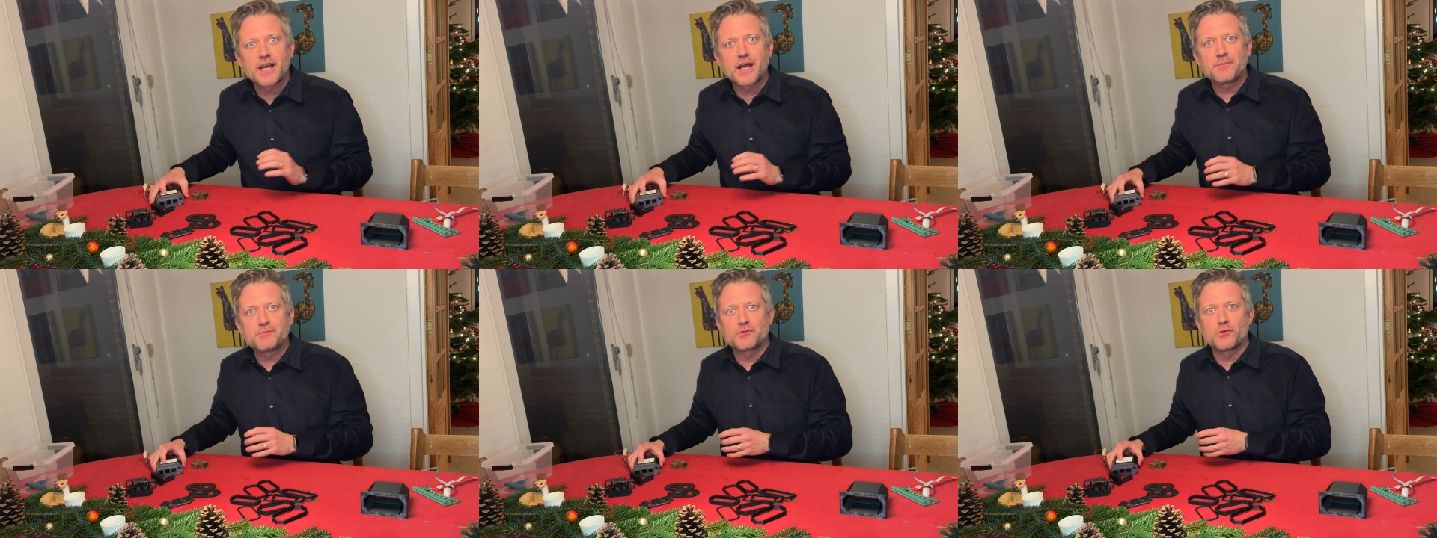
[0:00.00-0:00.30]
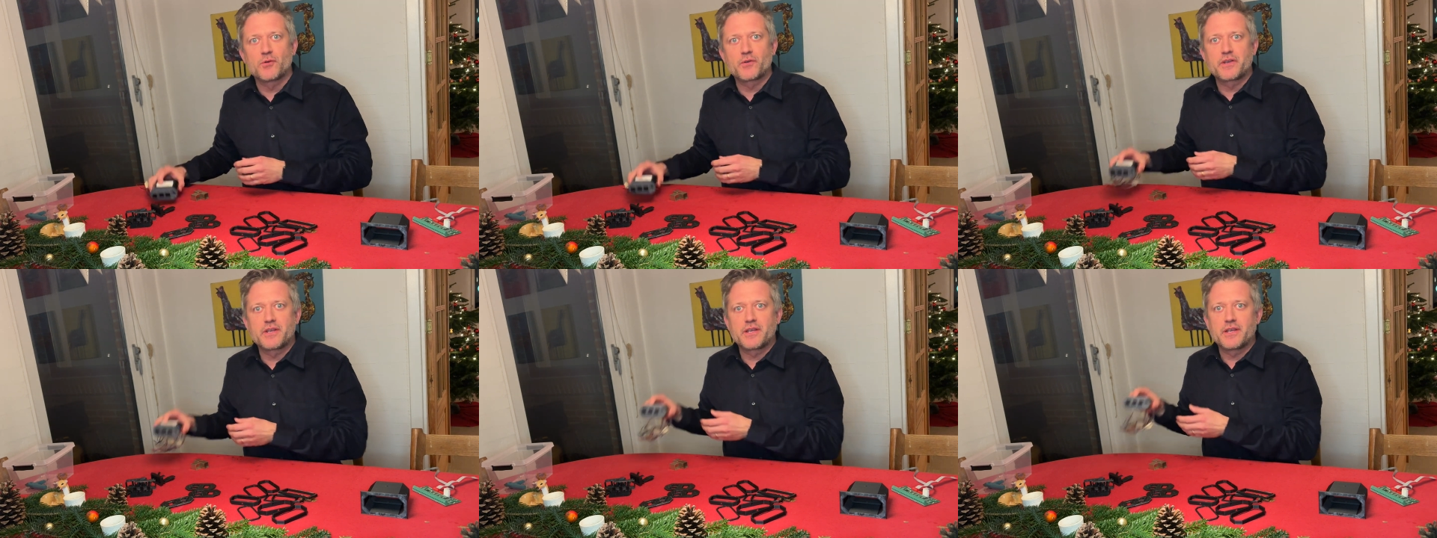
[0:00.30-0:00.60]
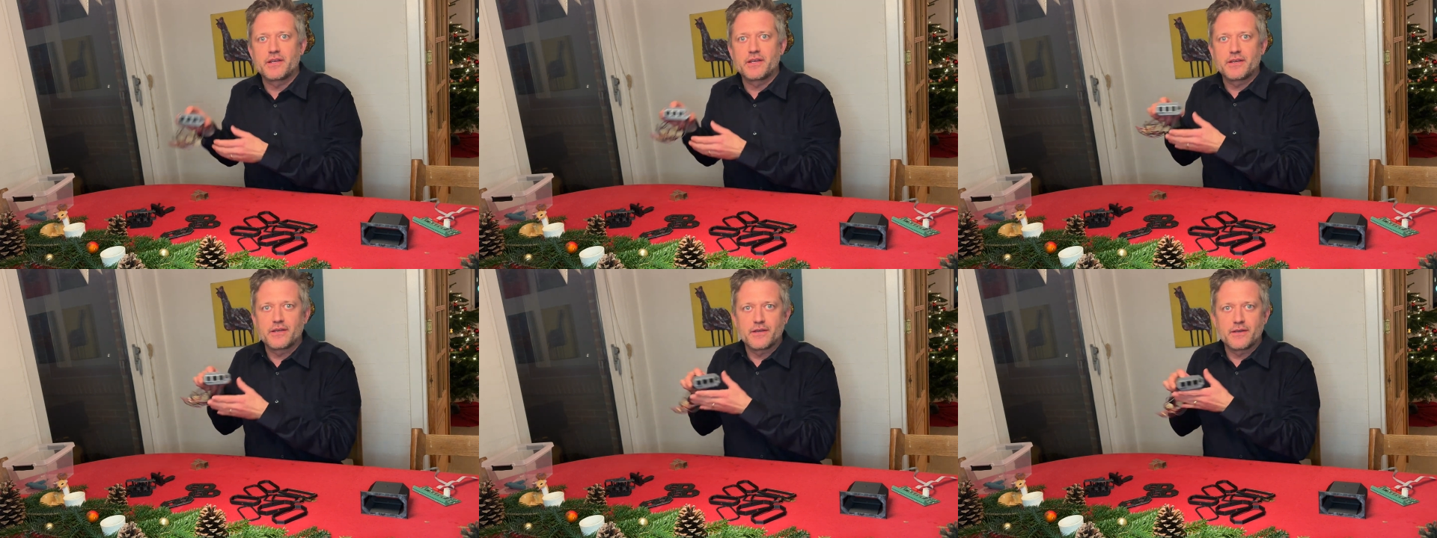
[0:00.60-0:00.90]
I'm talking
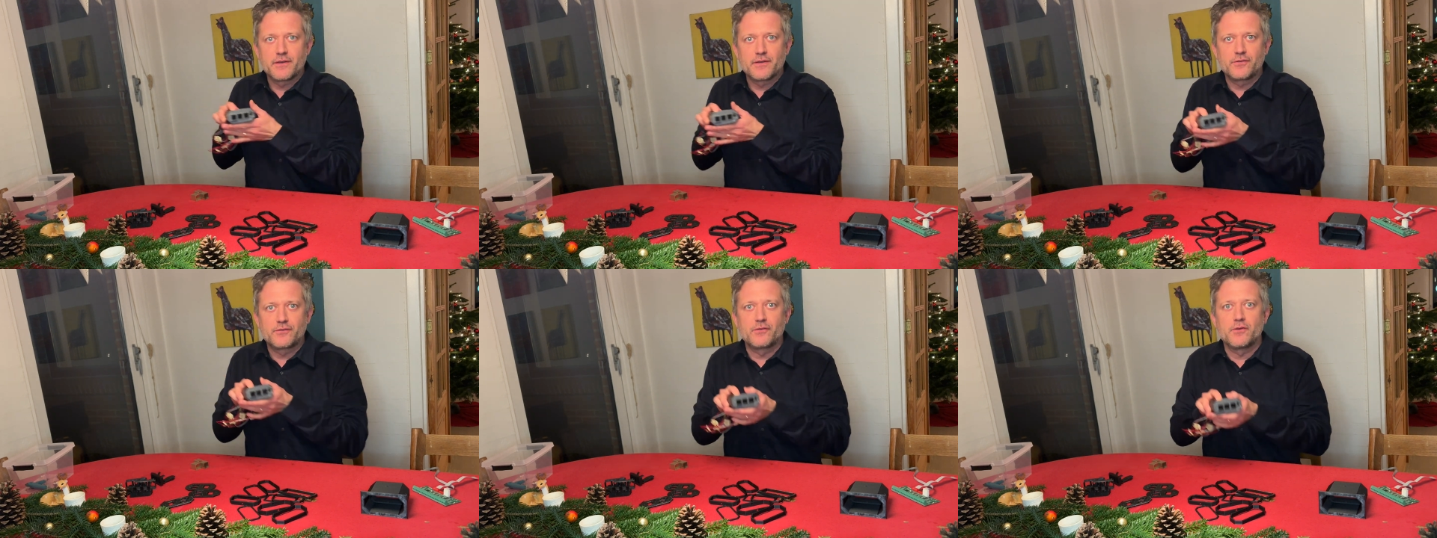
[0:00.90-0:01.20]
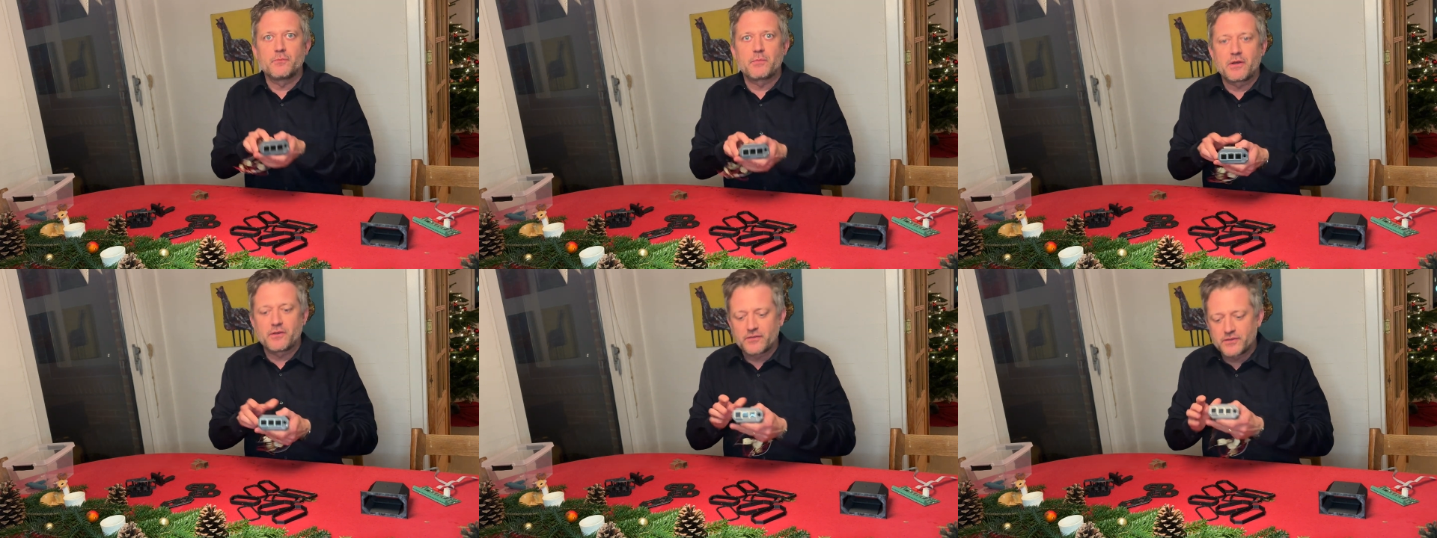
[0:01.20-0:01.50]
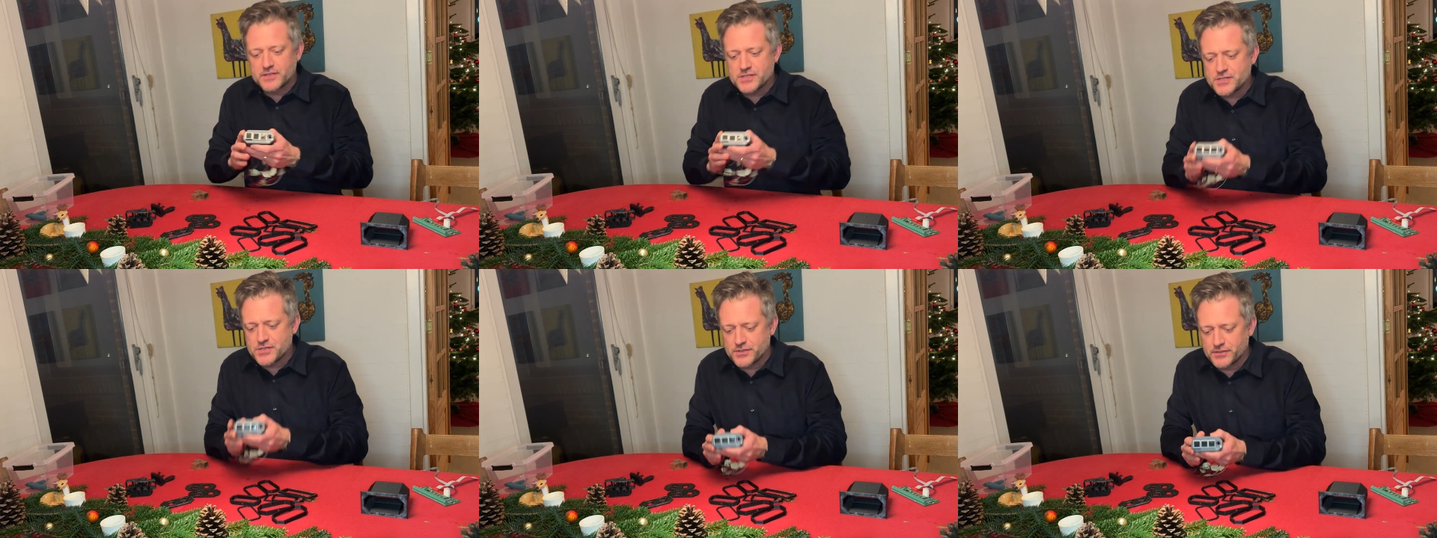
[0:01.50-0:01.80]
uh, to you about
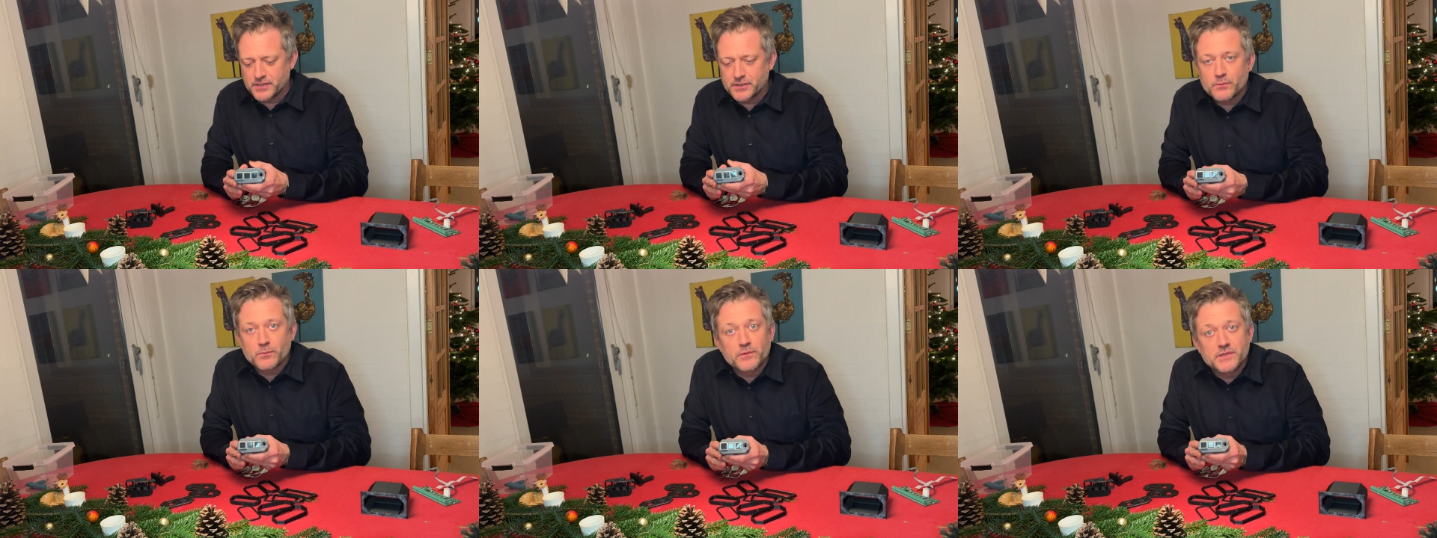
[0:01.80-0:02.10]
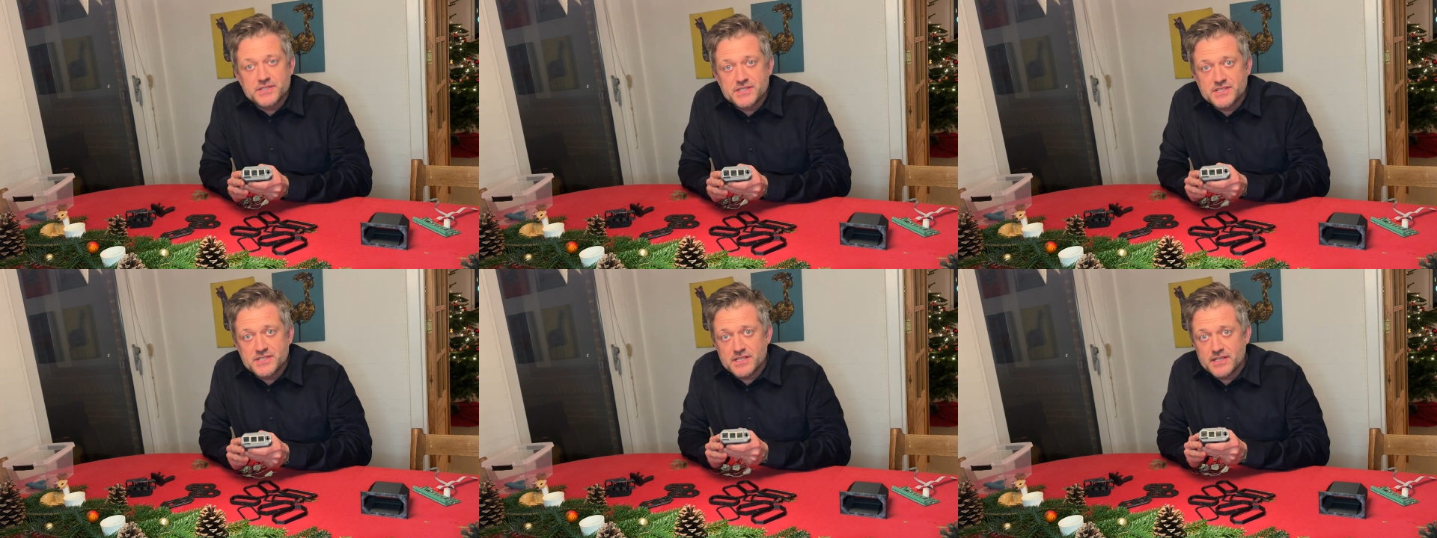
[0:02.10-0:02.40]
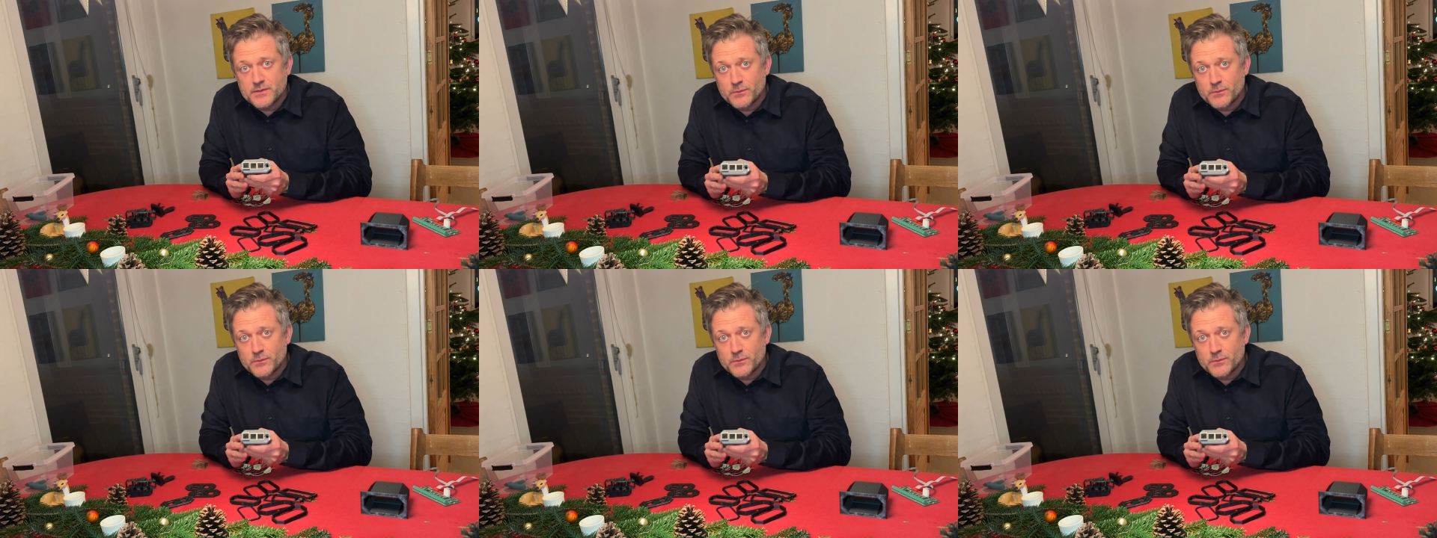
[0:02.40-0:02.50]
this unit, which,